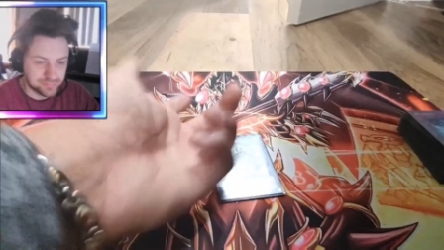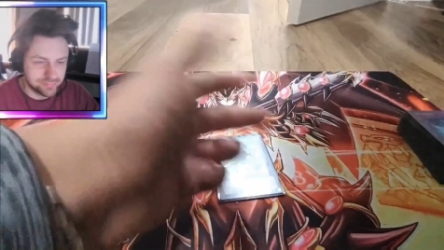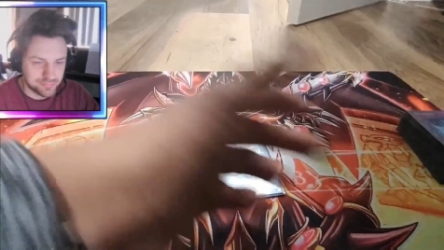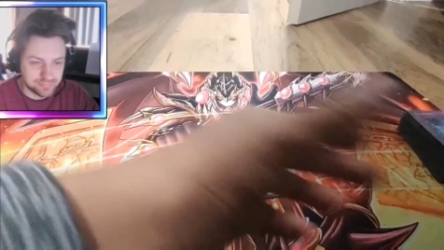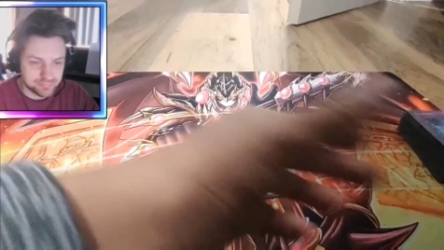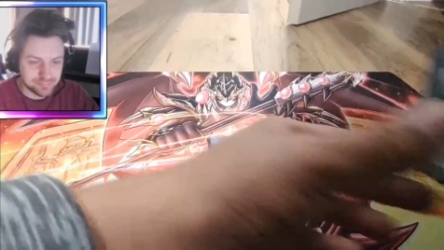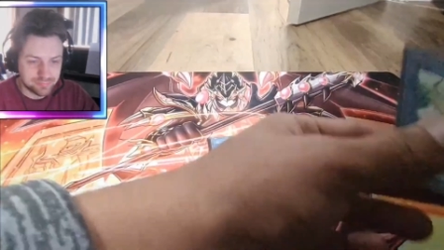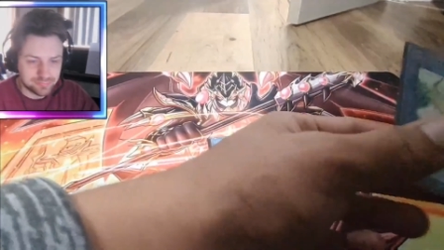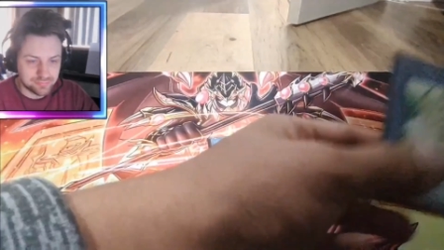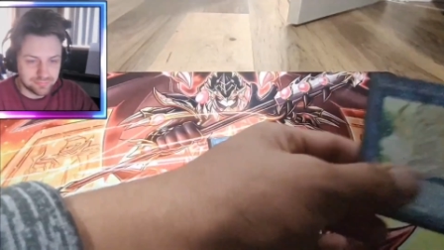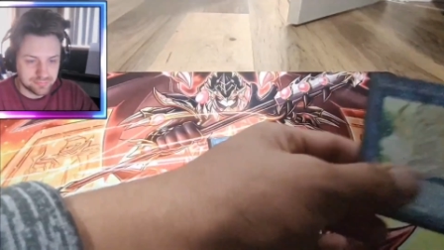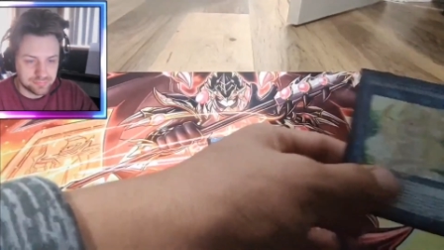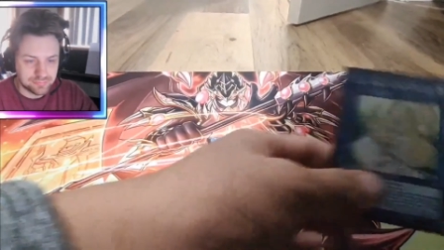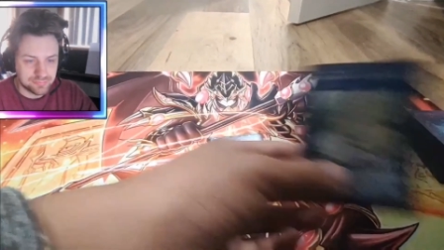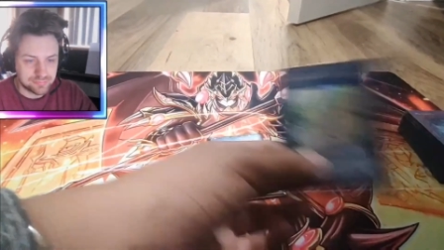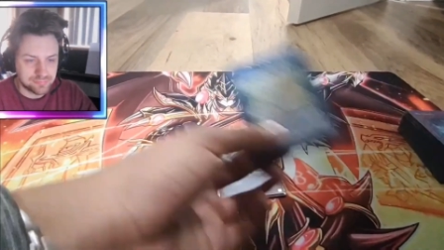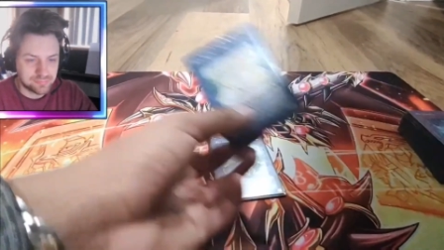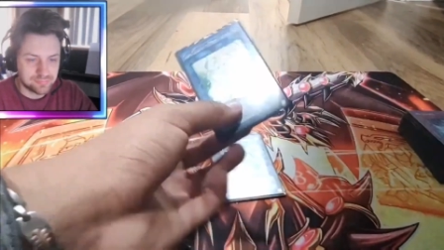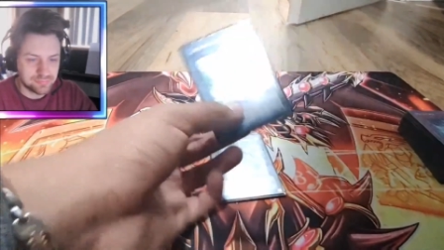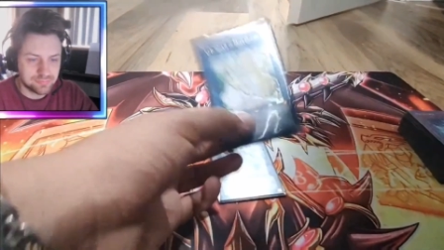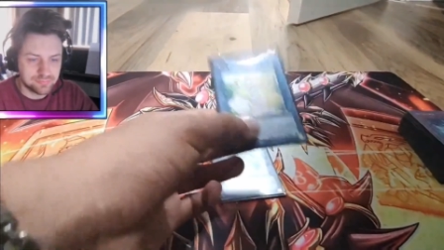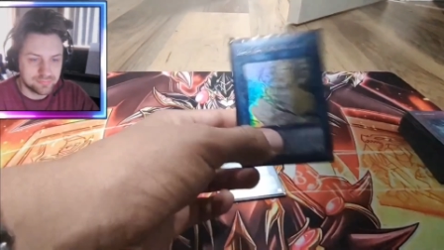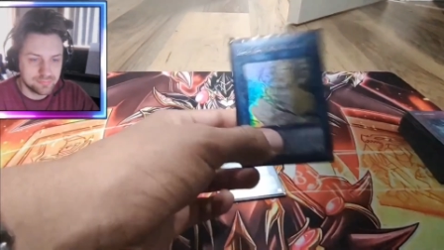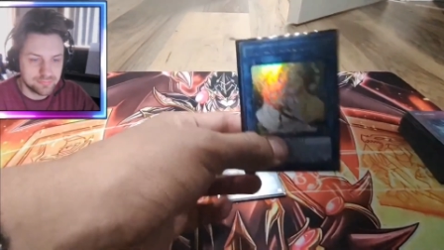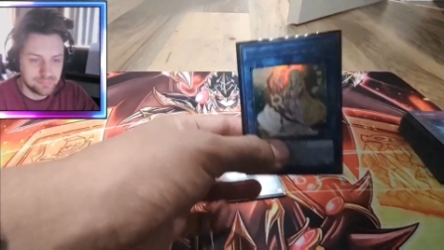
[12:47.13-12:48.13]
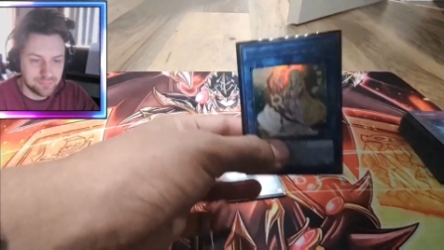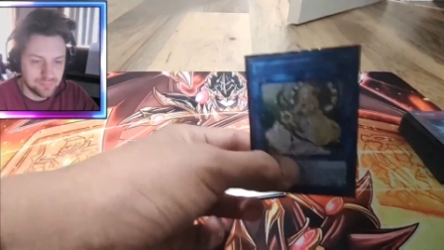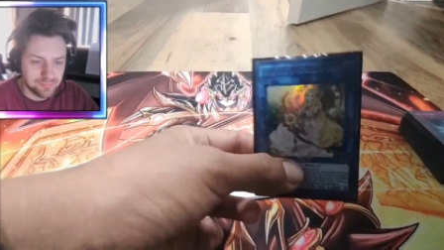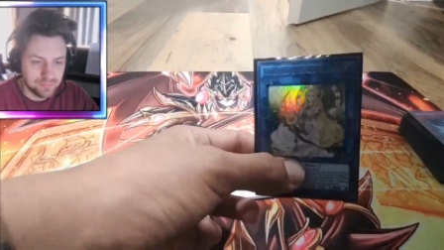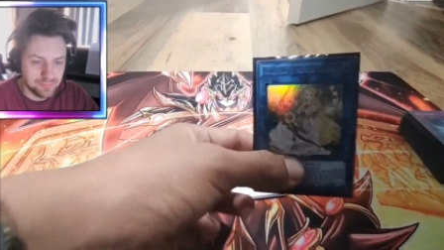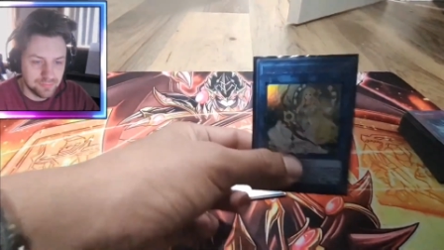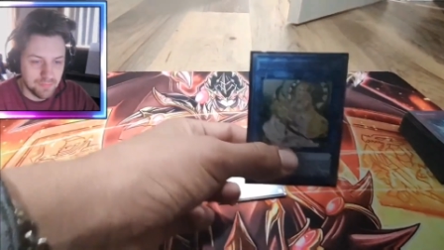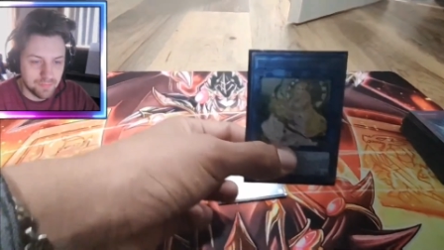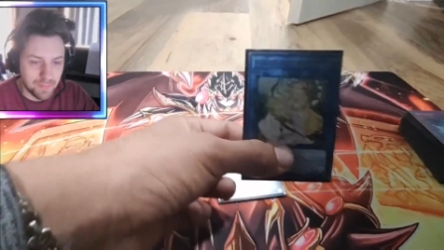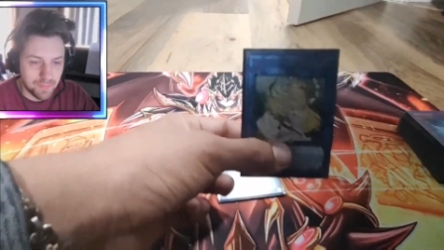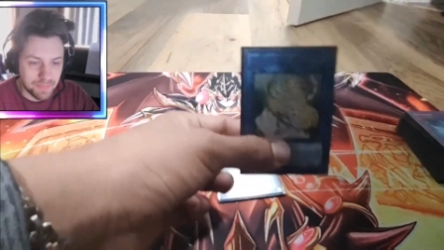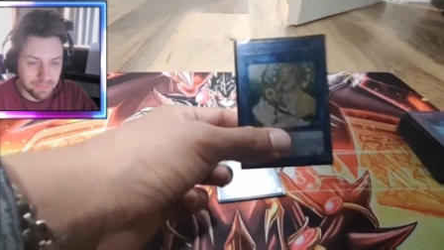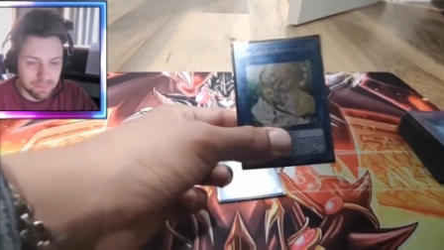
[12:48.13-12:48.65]
Really, uh, can help you with going
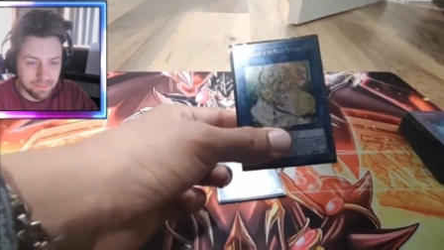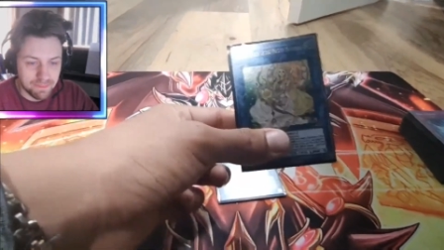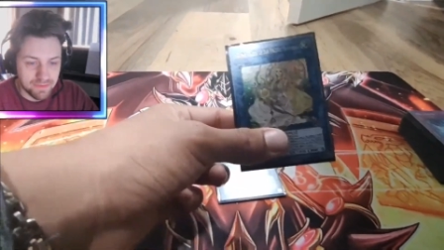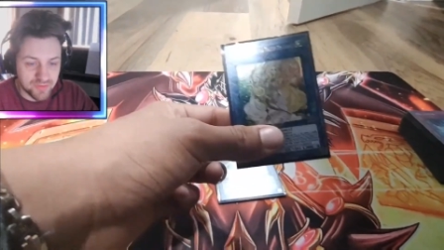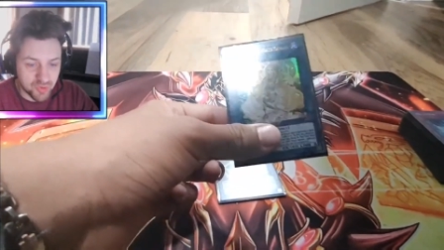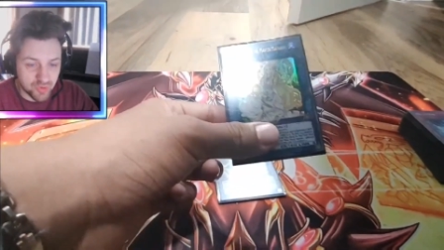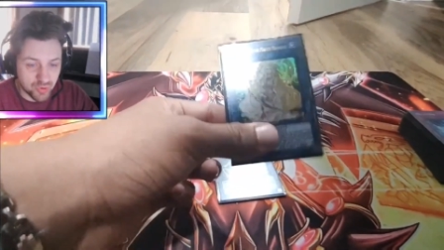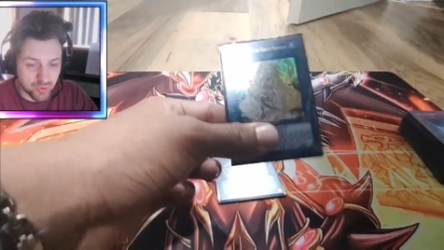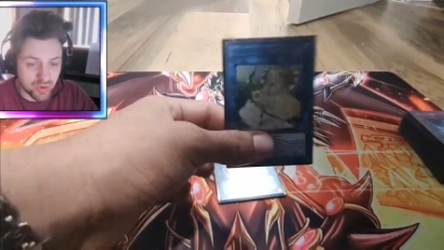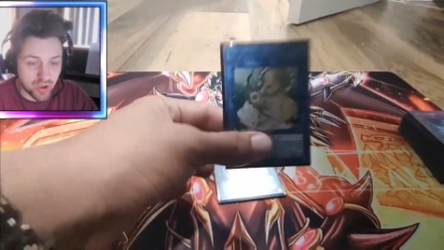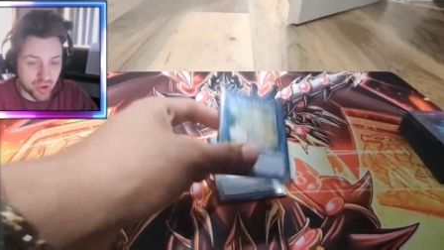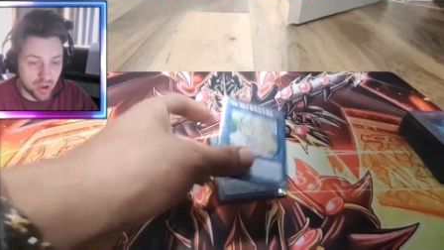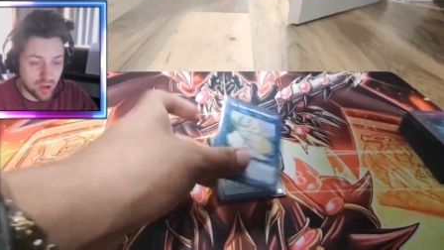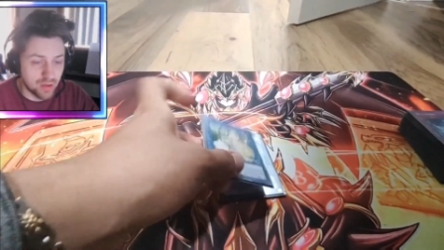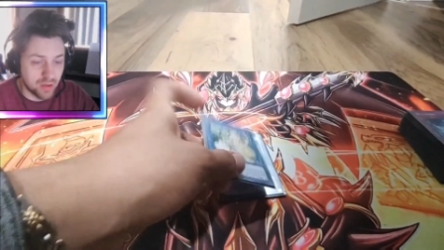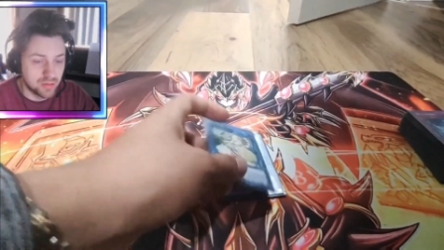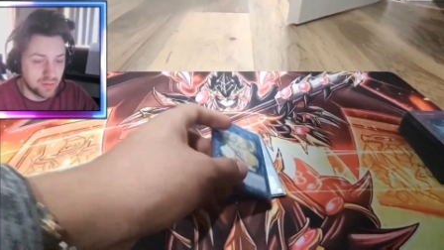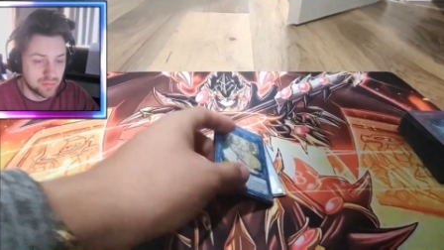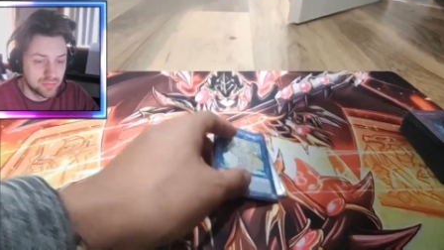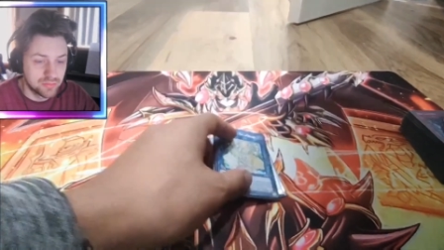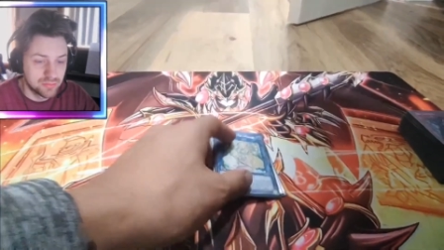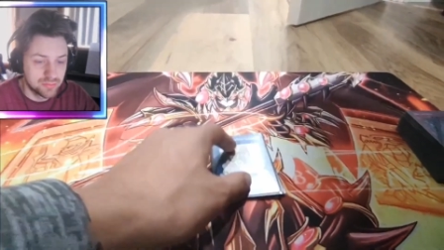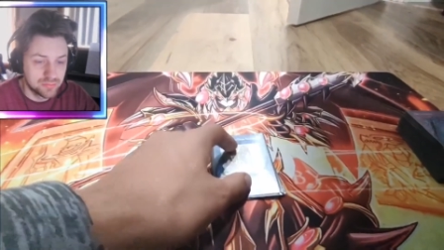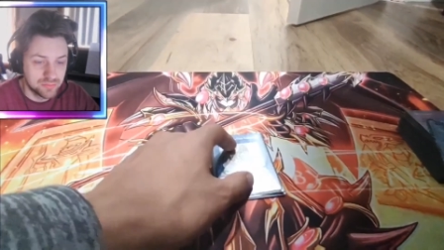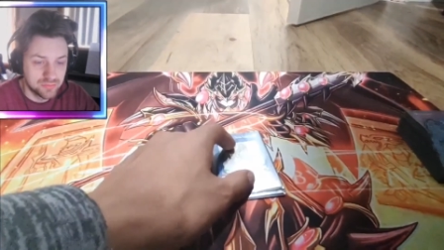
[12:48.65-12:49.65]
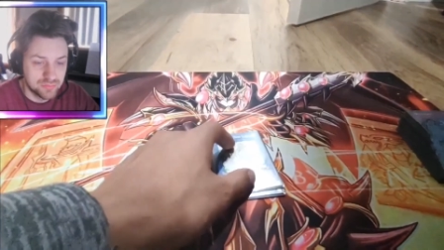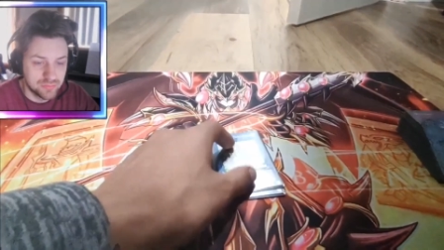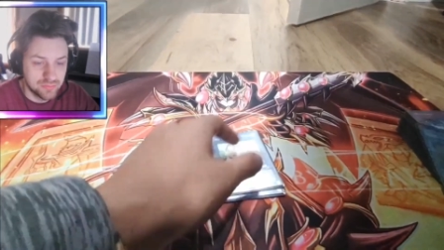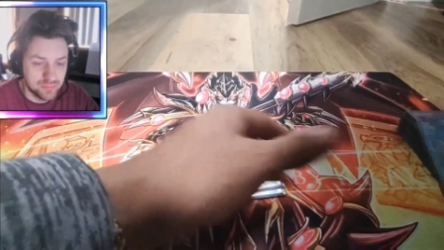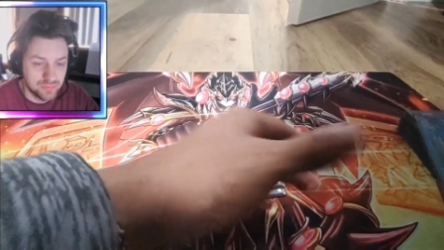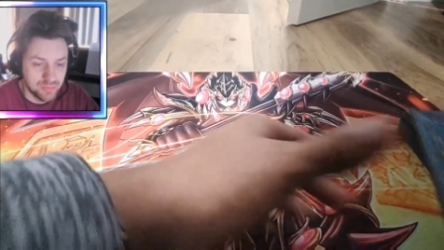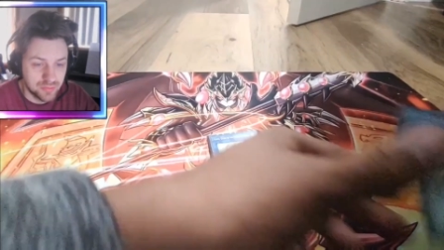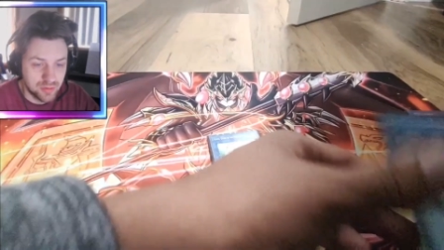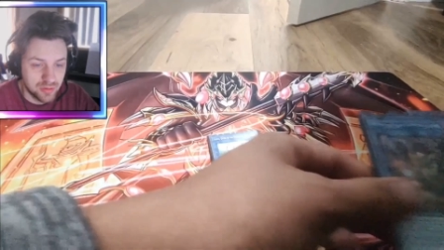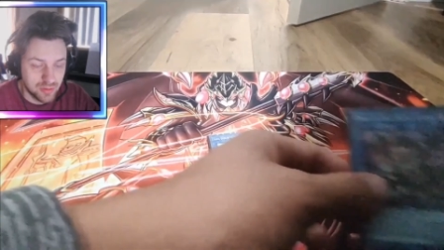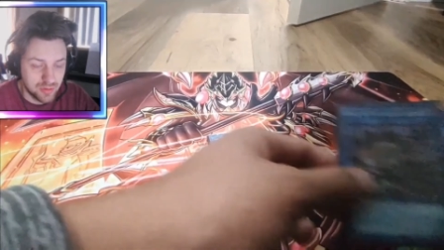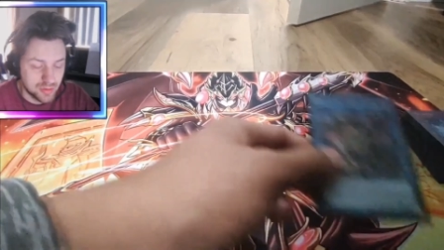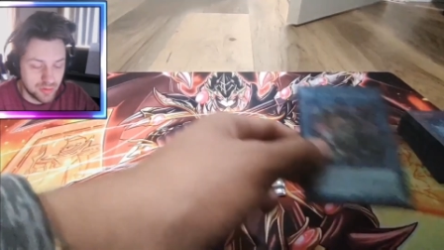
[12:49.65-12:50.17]
second. It's a good one card. Queen Master of
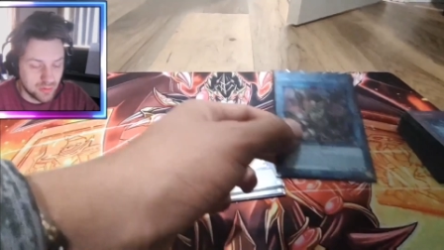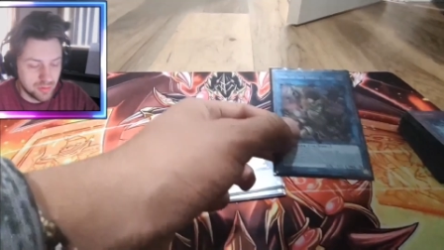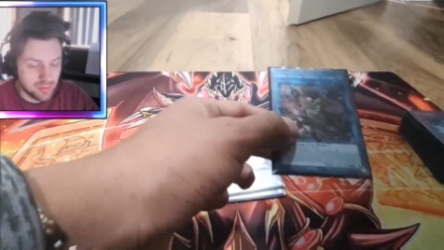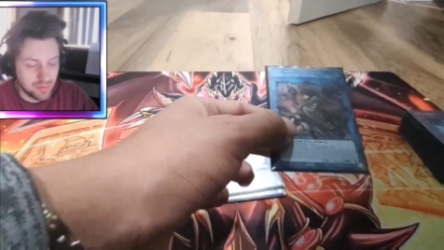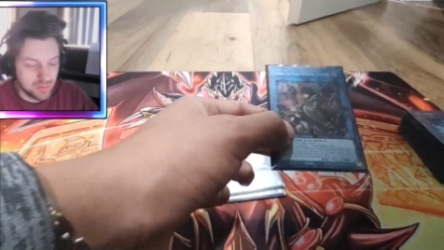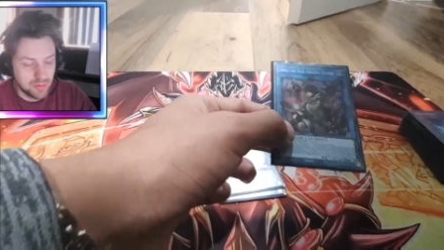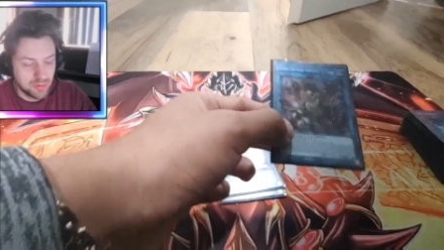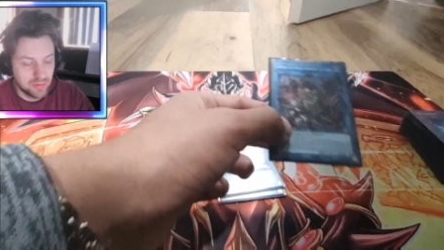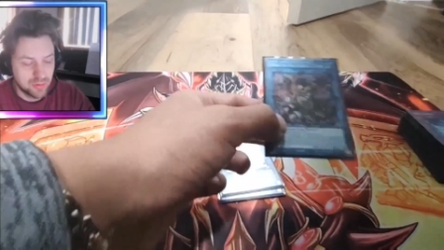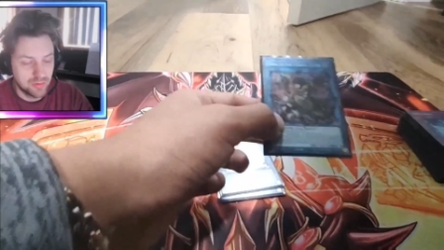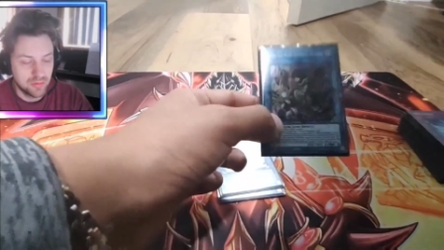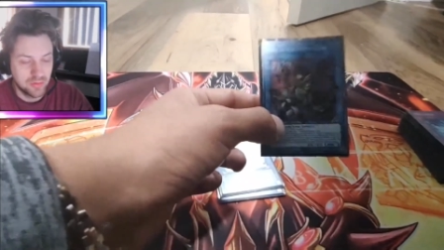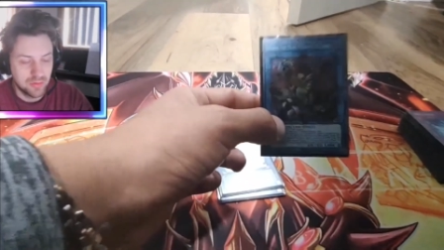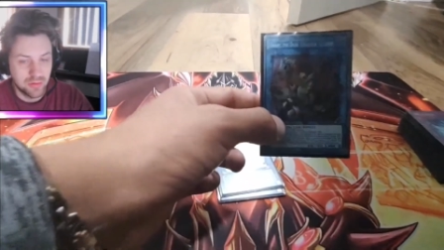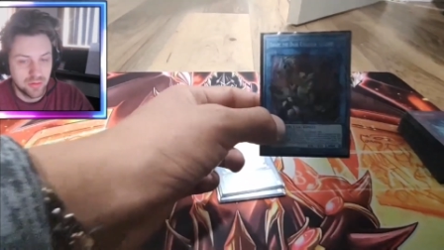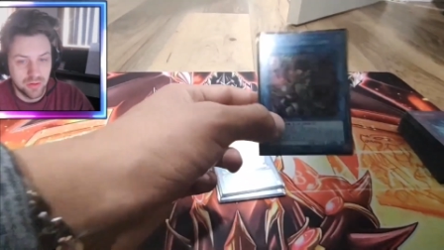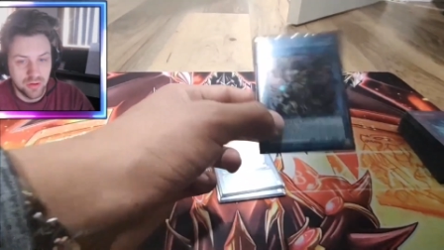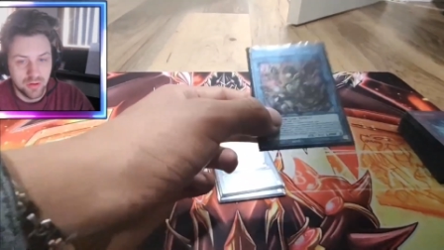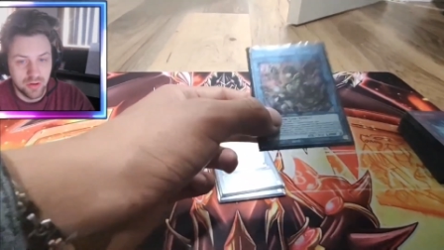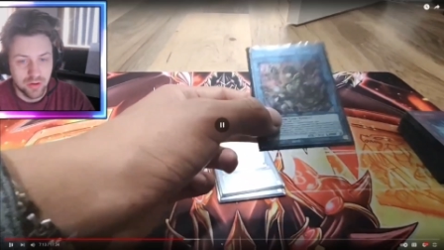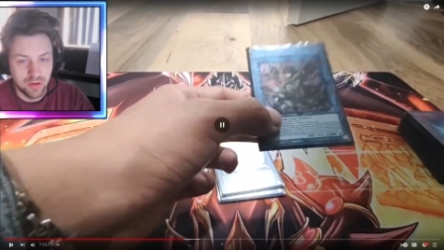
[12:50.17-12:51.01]
Magicians. One Drake.